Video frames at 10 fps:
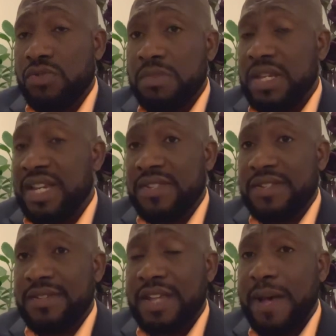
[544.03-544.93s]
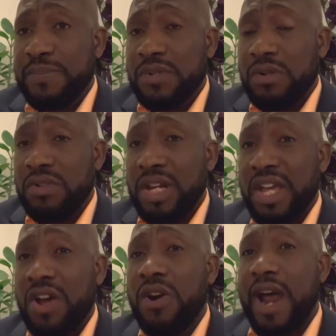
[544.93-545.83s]
to me, that is absolutely
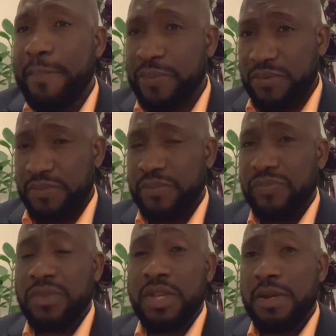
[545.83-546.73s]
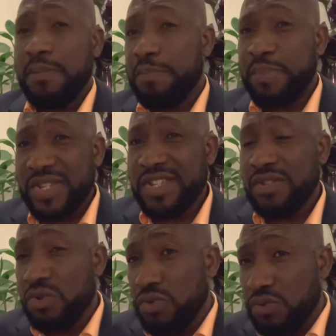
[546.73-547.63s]
crap.
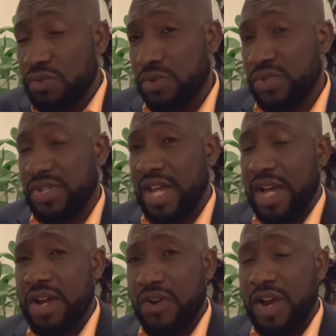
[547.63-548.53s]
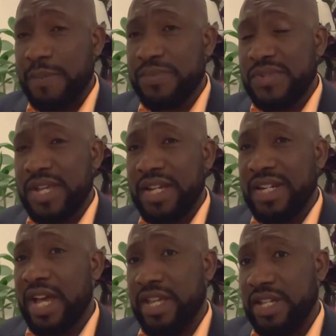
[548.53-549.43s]
Person who wrote that crap said
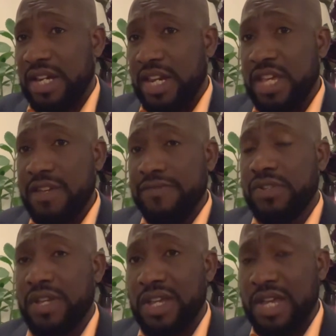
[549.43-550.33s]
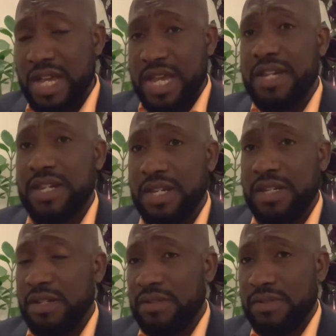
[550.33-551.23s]
that he lived in
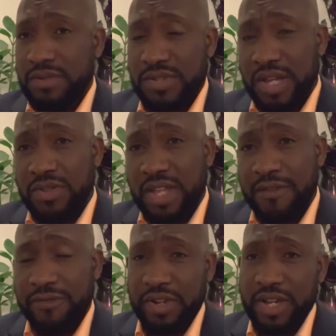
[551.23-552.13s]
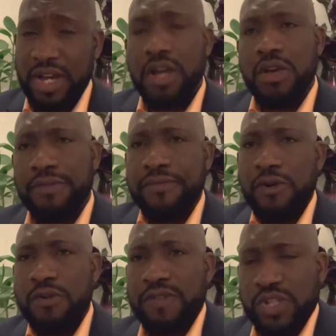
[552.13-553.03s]
South Africa
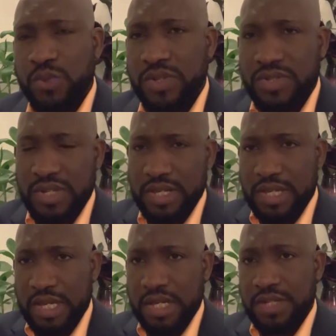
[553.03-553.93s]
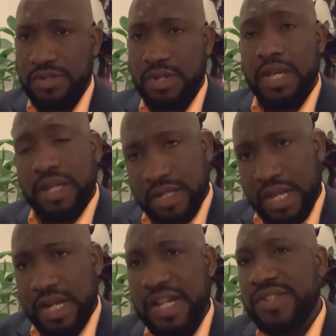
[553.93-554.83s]
for over 20 years.
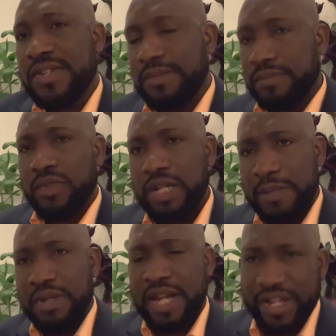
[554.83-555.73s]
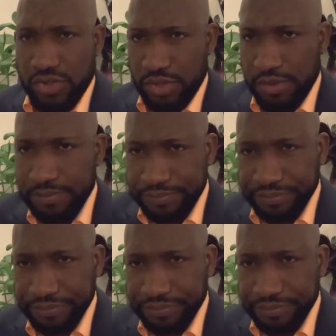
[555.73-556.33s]
Then listen, let me lecture you.